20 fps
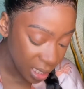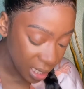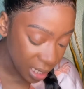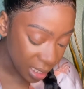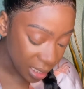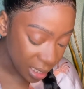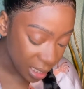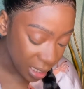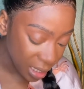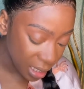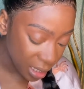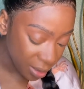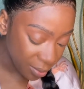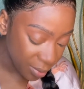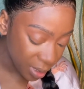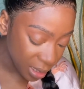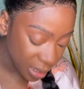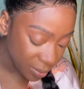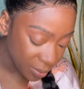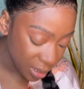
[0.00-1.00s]
And that kind of
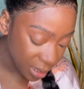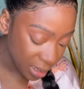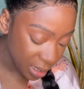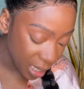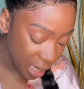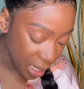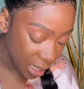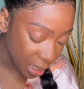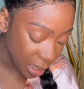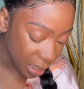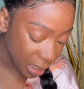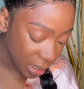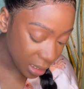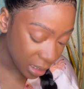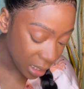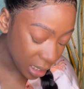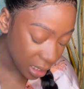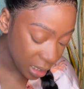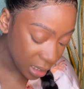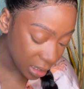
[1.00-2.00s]
makes me sad, because
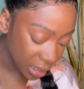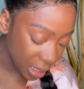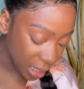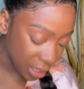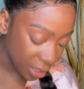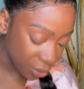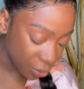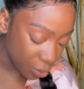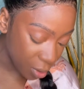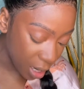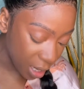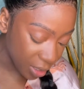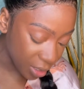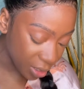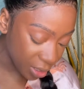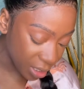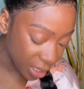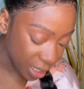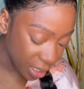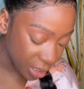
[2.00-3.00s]
then it's like you
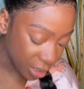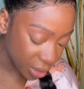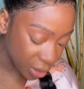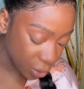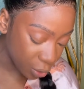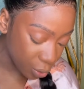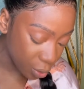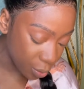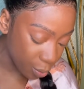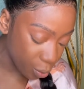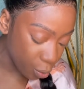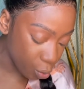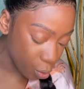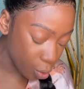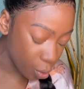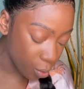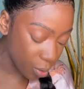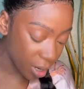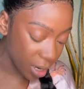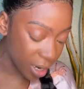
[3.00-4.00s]
either get into a
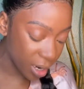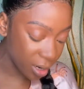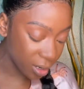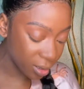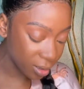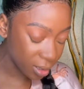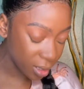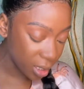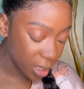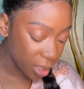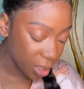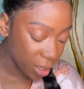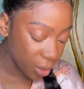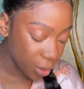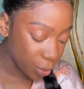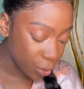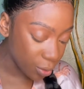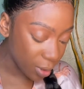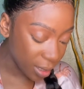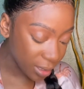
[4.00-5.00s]
pool where
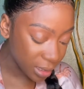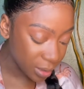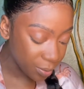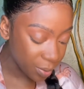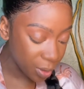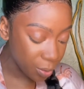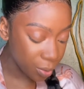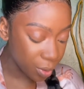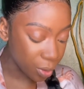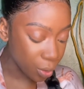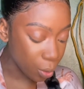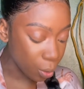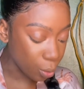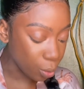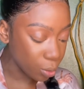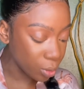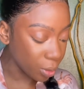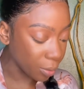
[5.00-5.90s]
you have to be with the older